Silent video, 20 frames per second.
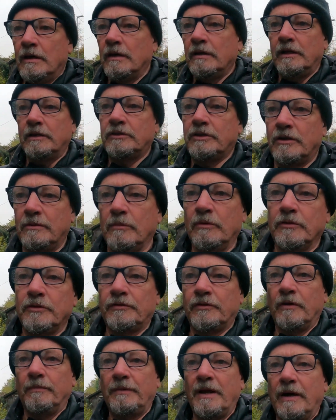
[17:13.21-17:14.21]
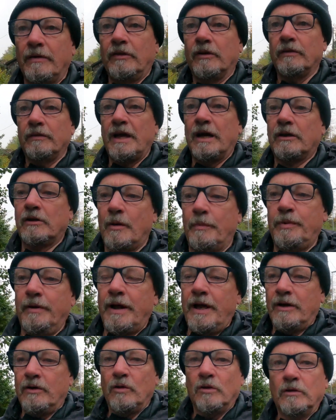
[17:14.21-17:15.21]
and in 2 months from now, that
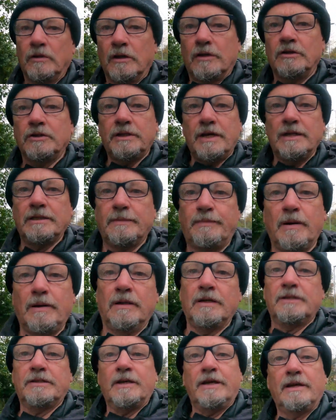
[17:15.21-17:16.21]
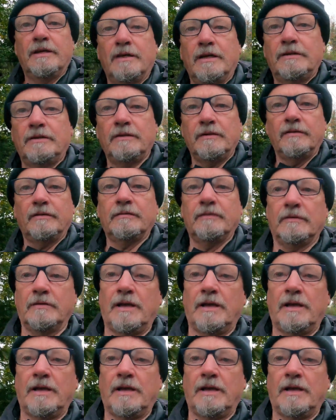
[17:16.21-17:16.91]
copyright holder can change the policy and